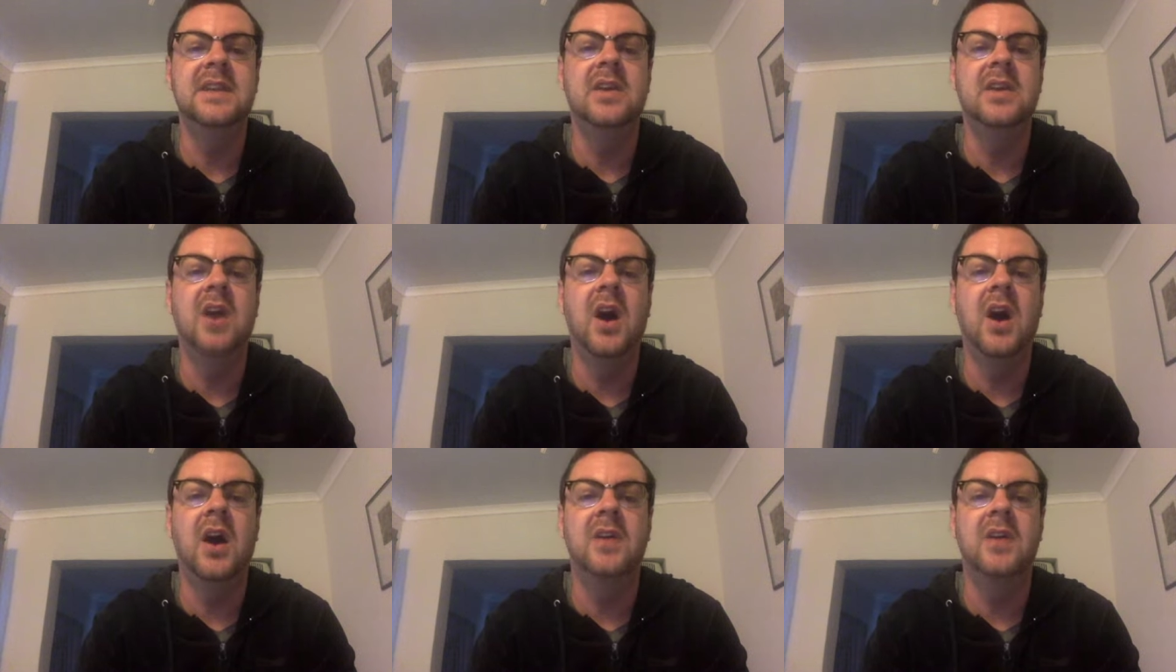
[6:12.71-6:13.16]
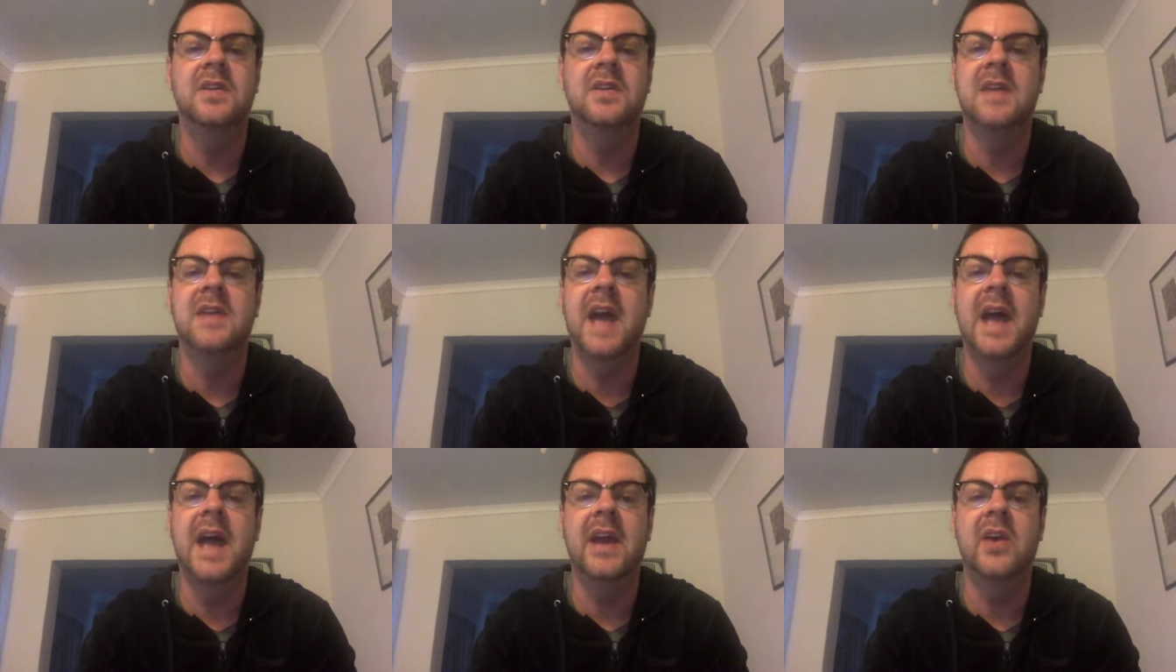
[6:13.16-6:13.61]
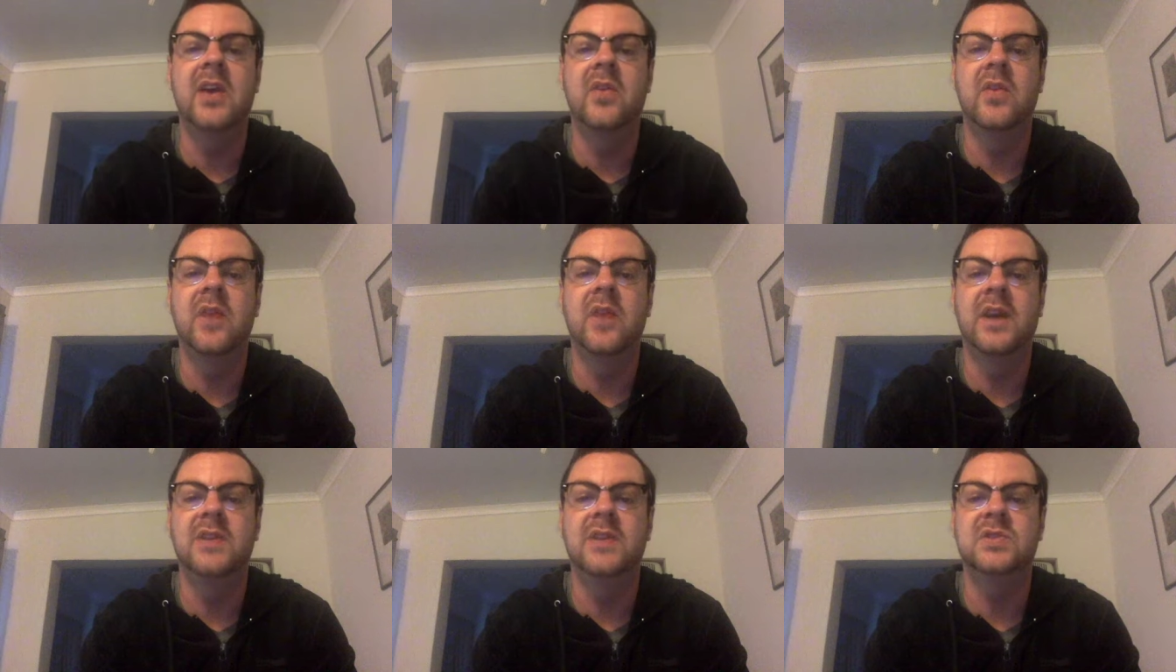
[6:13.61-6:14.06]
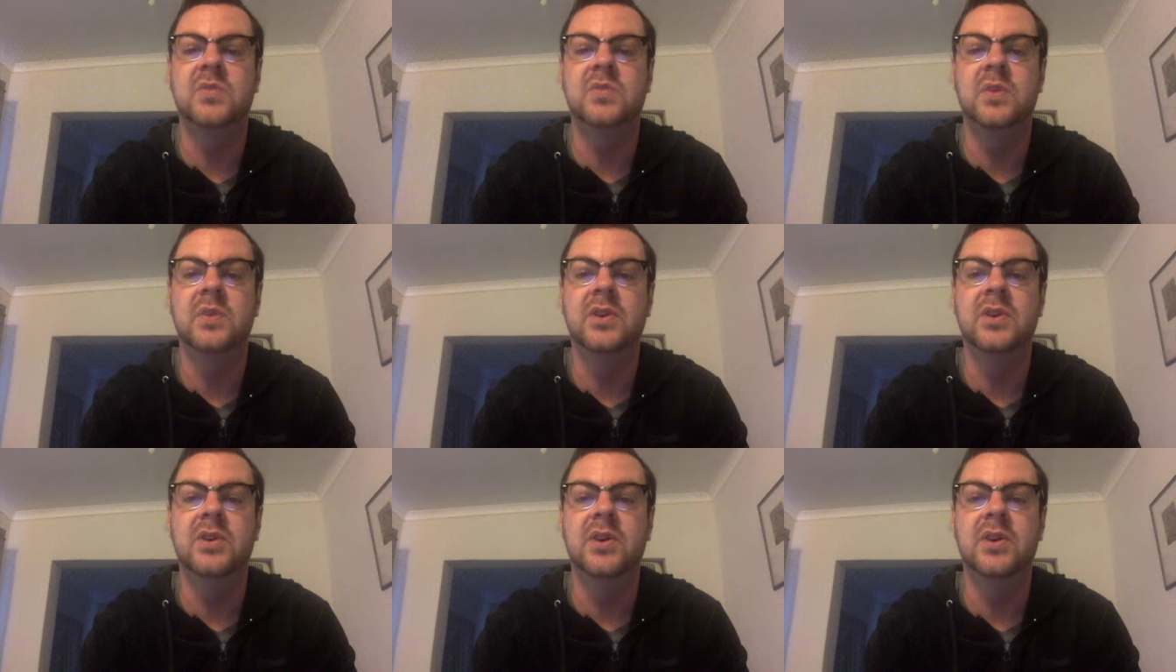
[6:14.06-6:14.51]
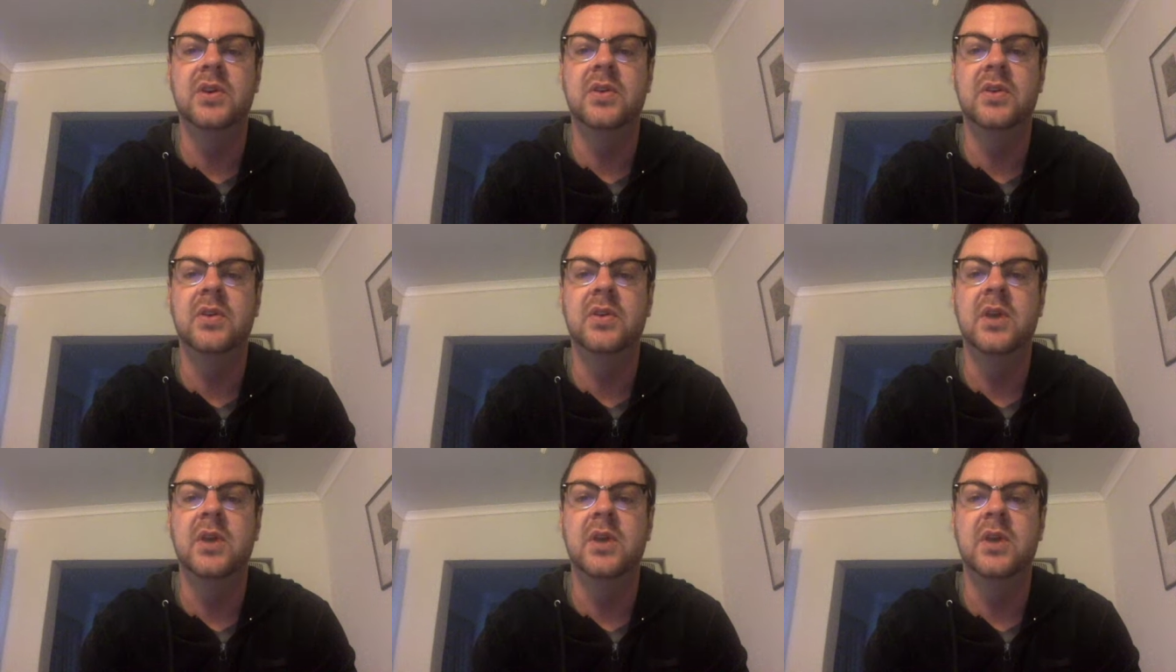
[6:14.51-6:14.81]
guard the anchorite's window,